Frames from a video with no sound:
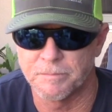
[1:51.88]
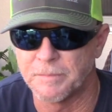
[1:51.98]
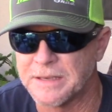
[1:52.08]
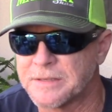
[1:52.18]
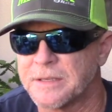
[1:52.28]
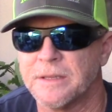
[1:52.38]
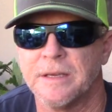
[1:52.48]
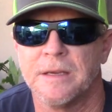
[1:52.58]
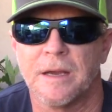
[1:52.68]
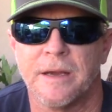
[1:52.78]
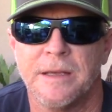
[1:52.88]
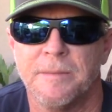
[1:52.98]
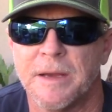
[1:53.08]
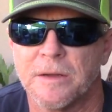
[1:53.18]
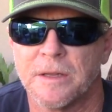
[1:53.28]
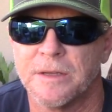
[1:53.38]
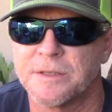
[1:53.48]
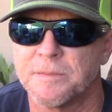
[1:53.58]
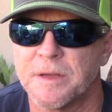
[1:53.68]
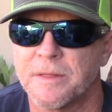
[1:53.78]
Basically, I emailed
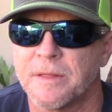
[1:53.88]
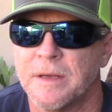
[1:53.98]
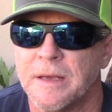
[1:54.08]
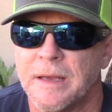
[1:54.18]
Elizabeth,